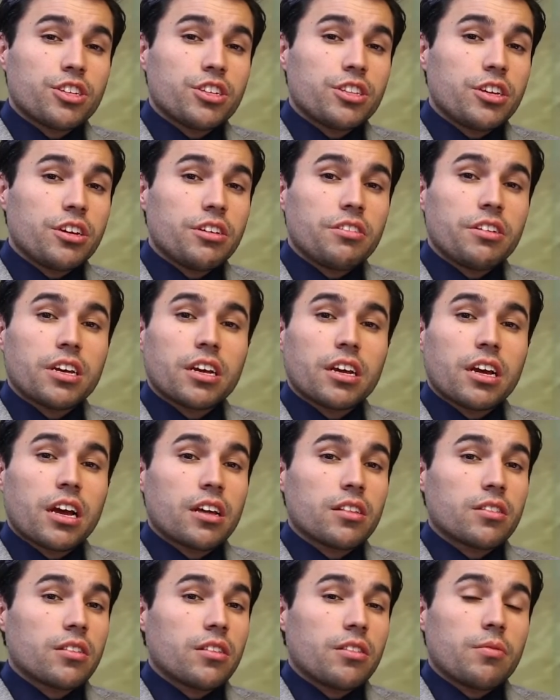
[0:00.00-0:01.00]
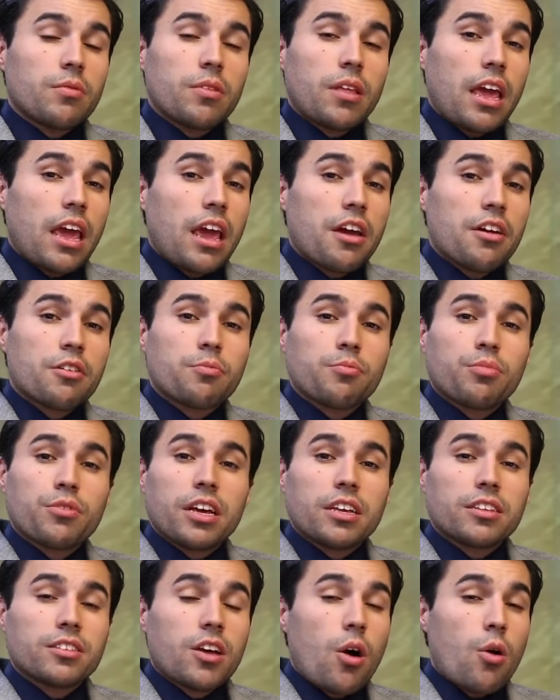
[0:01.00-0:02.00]
engineering and
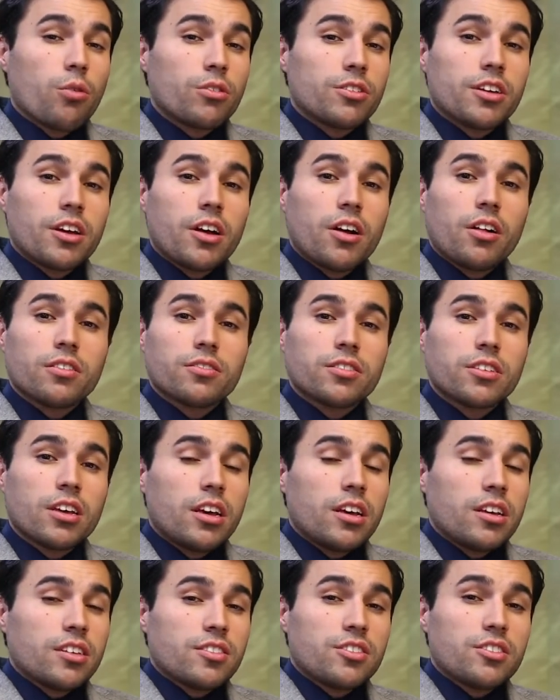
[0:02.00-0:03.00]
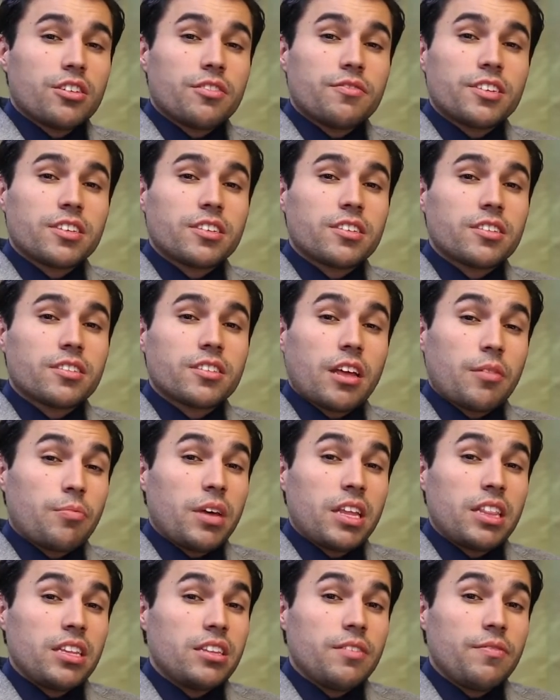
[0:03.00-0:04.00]
airplanes, hotels, services, and
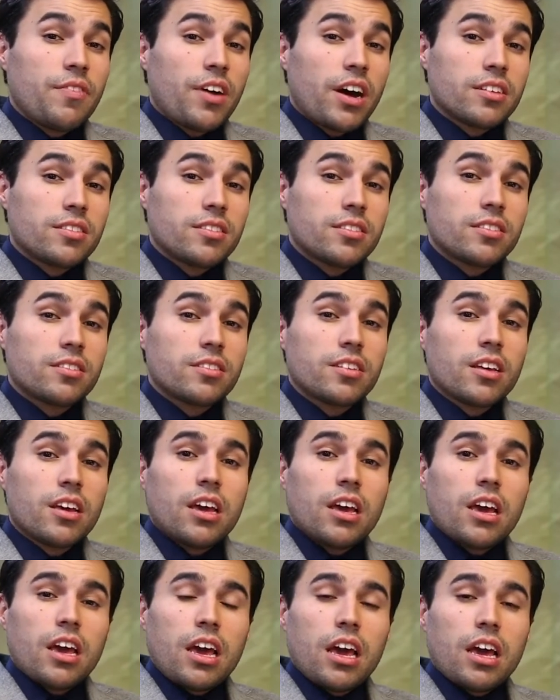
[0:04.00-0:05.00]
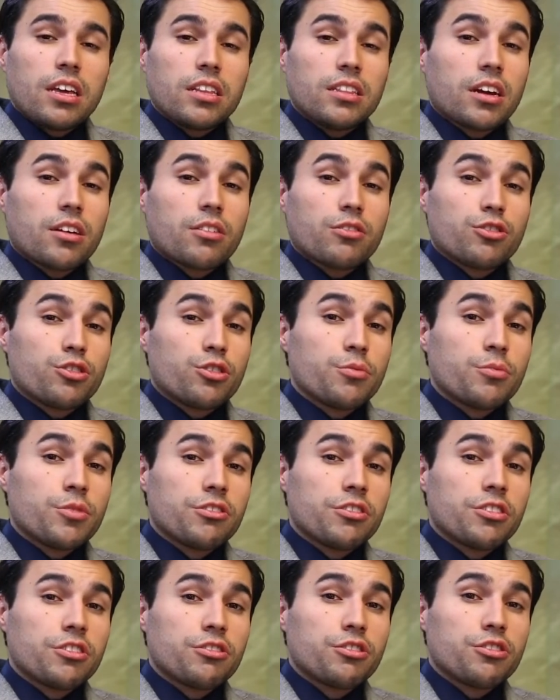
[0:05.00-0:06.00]
many devices in the
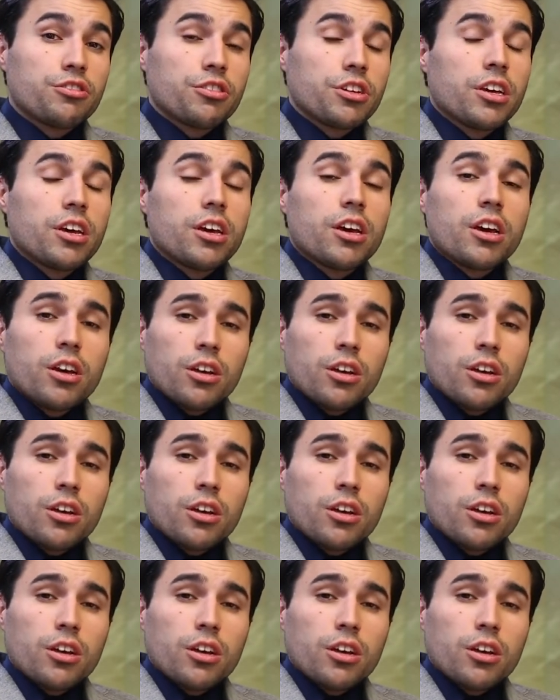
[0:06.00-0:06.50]
consumer industry,